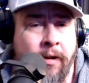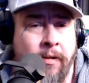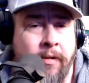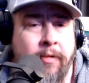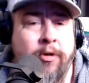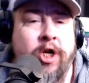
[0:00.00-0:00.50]

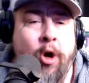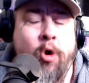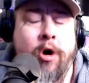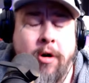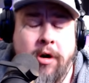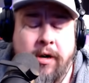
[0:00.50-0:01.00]

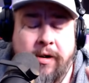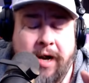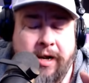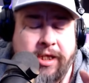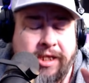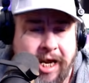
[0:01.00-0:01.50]
Your
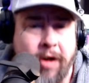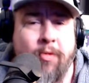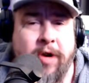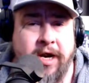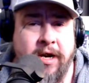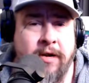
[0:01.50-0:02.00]

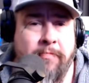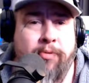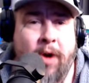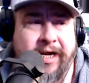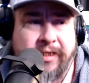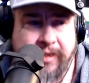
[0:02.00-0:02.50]
theory
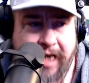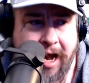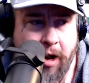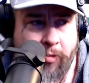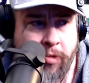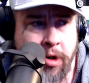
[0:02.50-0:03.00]
breaks
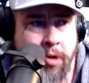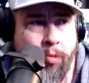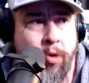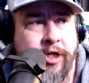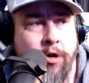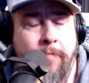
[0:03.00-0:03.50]
down
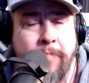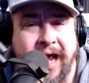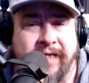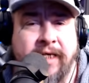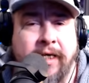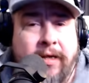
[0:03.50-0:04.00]
when you're
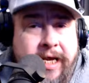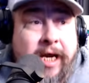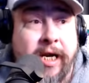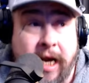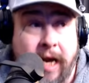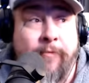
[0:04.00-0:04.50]
basically an
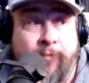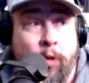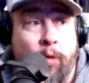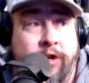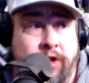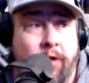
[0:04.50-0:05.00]

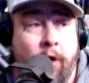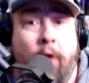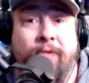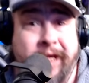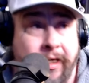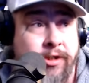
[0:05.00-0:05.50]
influencer on
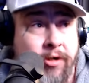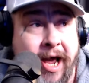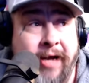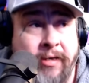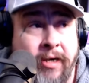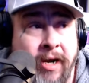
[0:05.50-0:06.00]
the
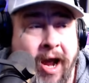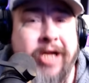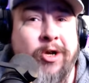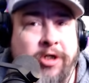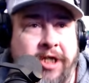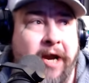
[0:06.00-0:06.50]
internet and
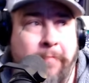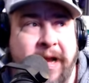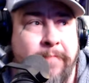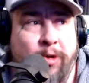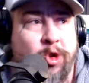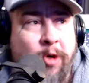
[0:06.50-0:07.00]
you're saying
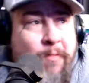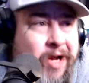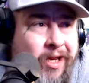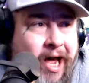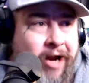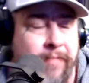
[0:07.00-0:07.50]
people shouldn't be
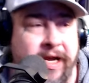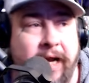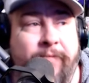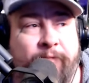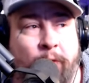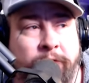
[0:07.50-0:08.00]
allowed to be
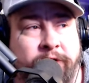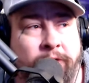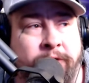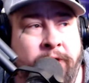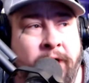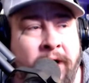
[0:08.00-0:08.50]
influencers.